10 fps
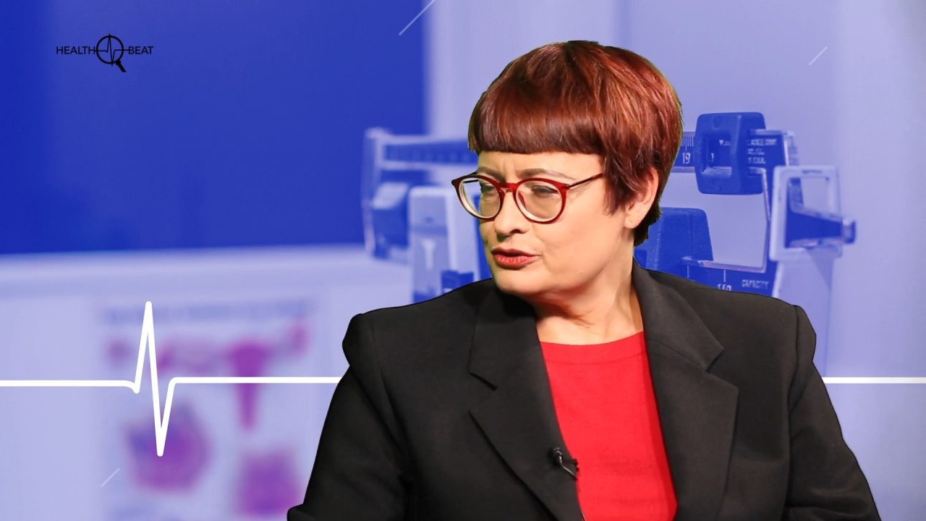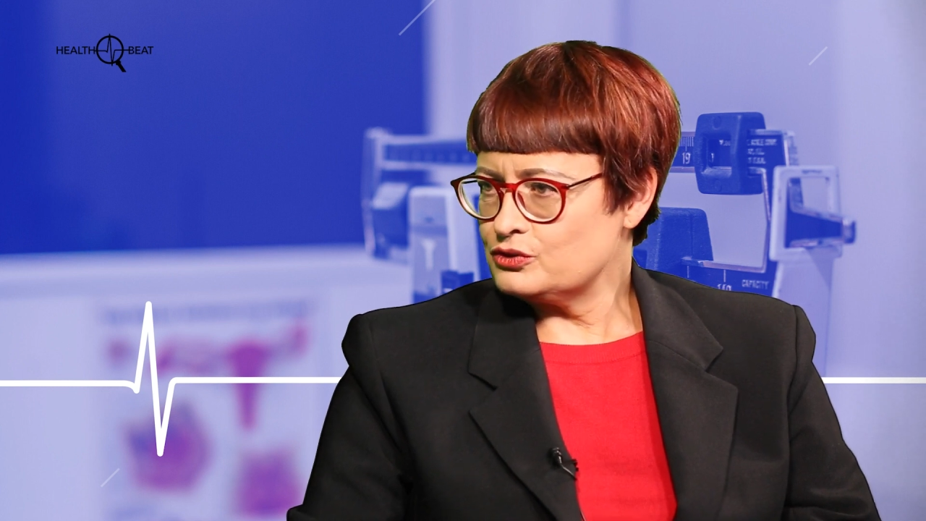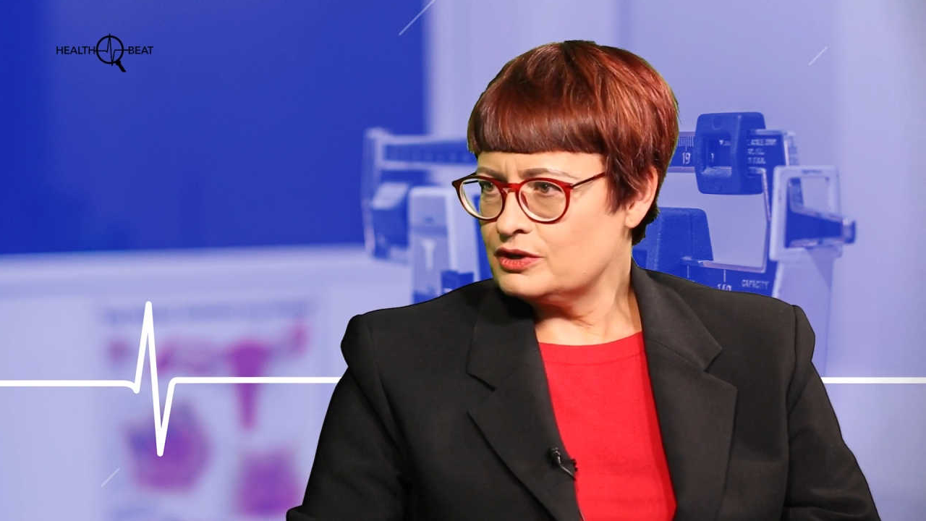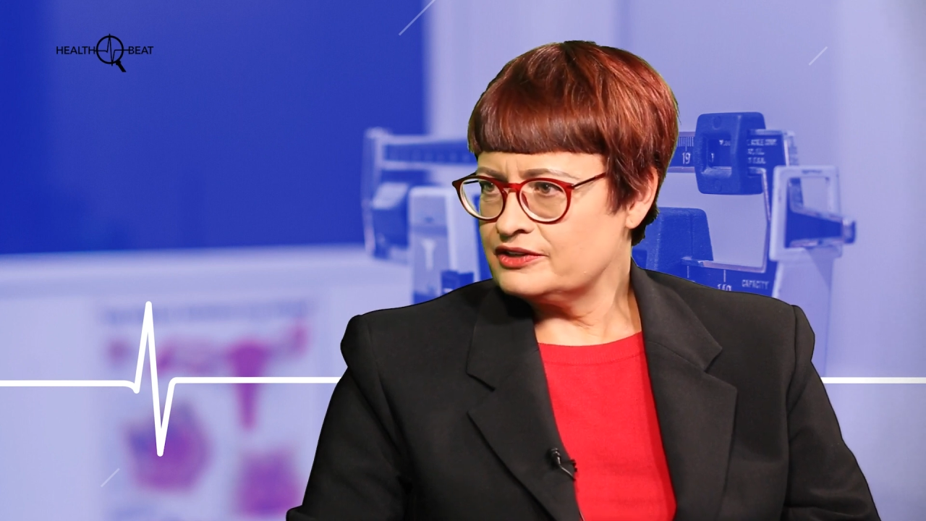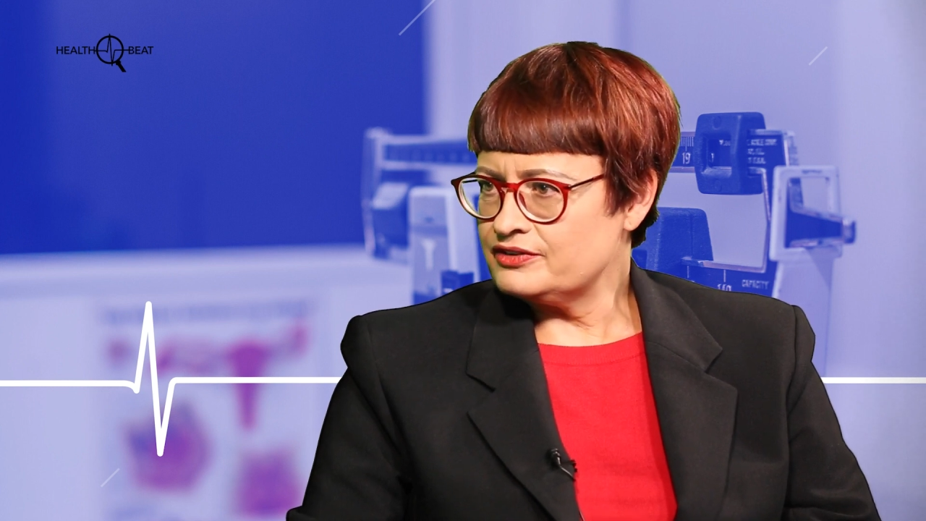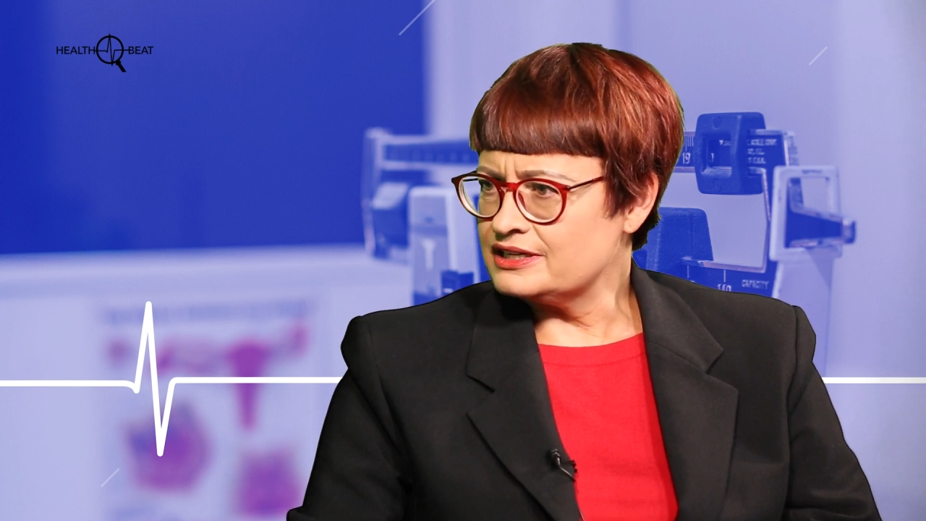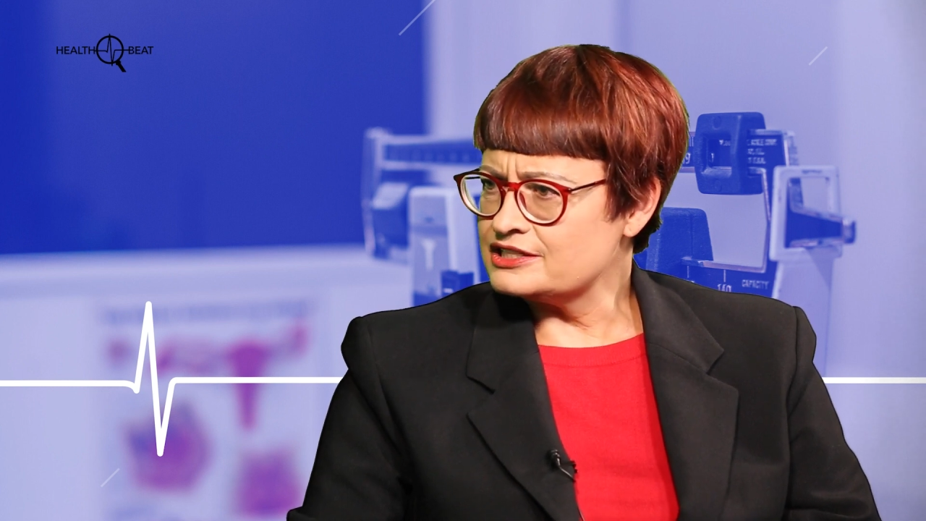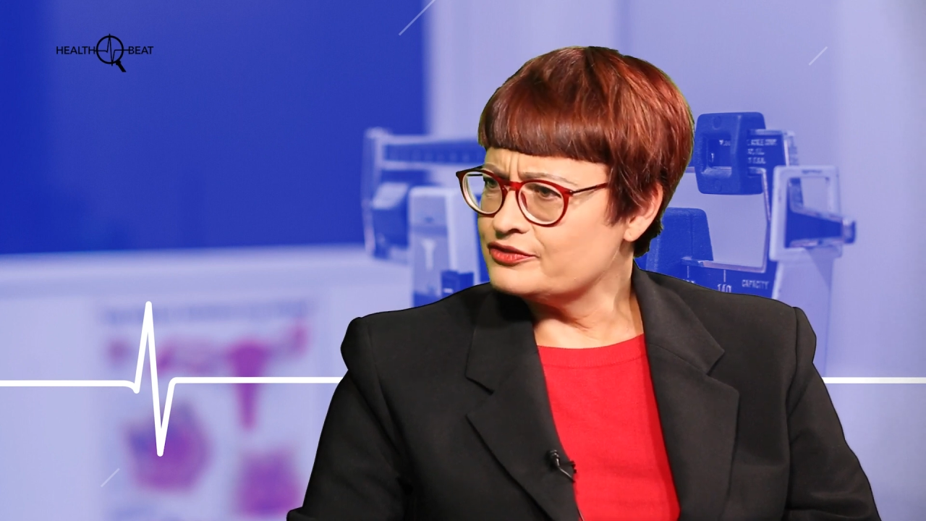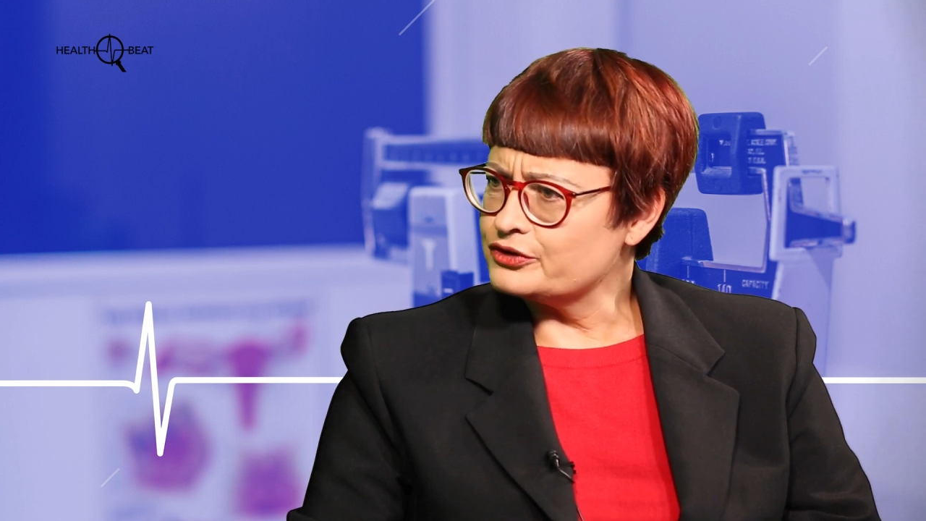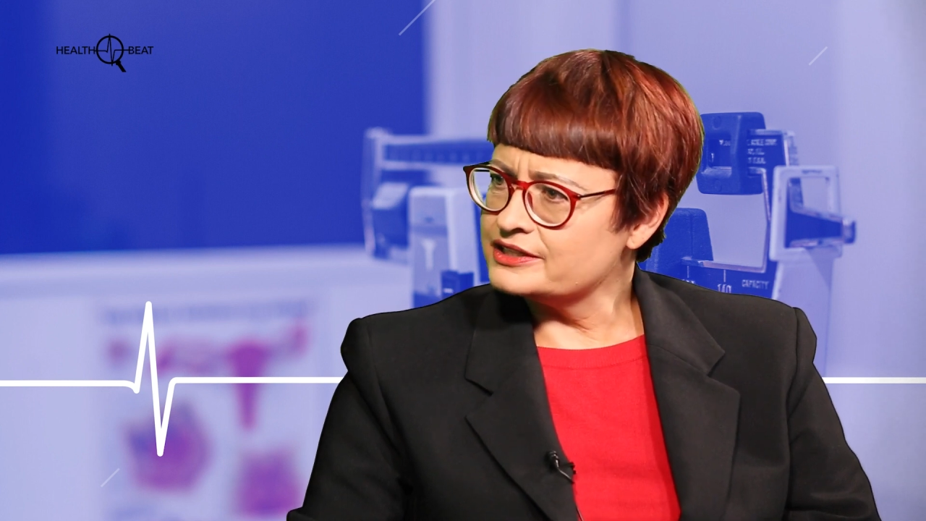who
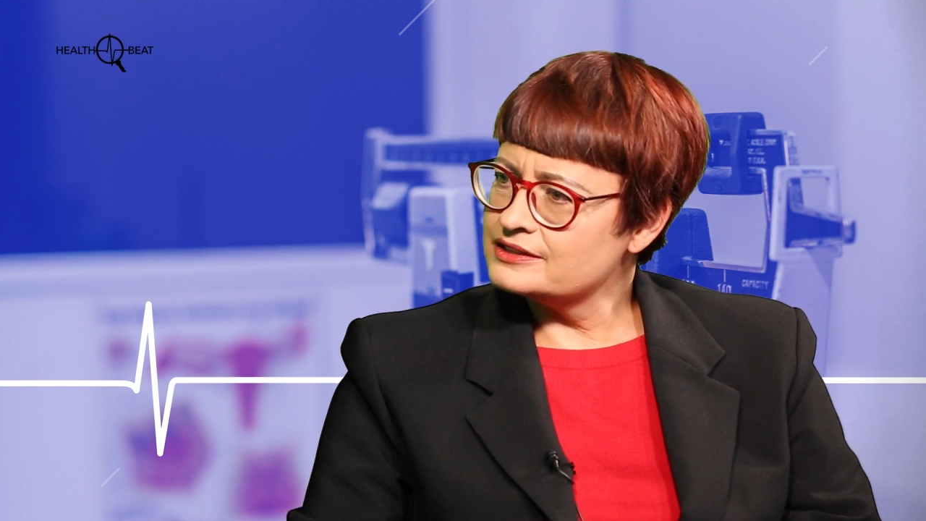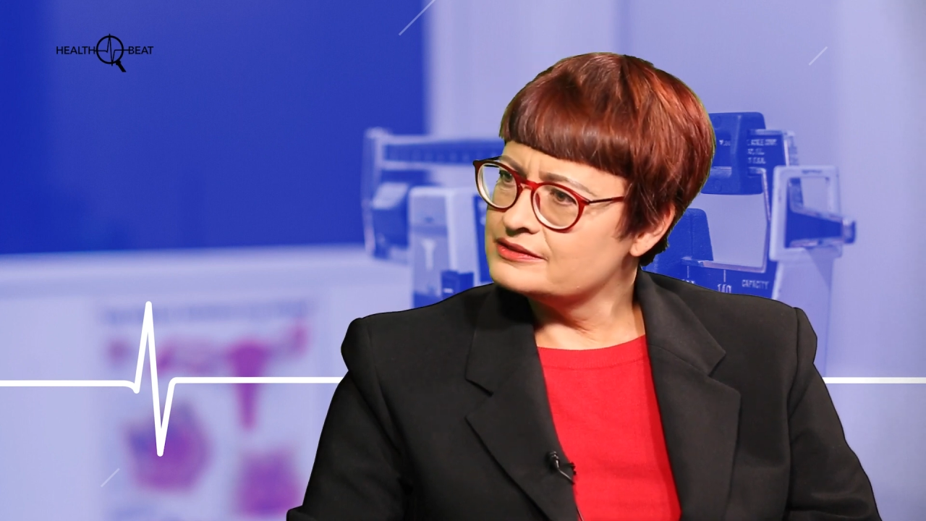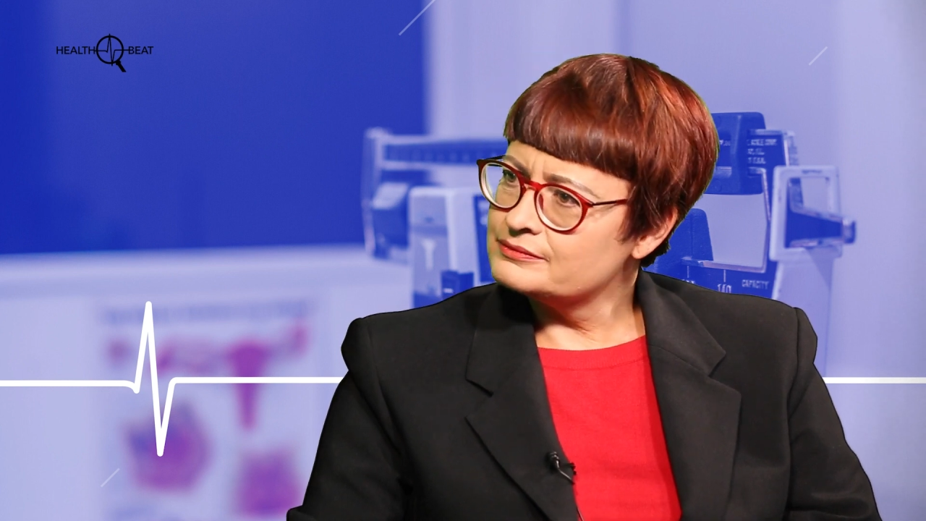qualifies for it?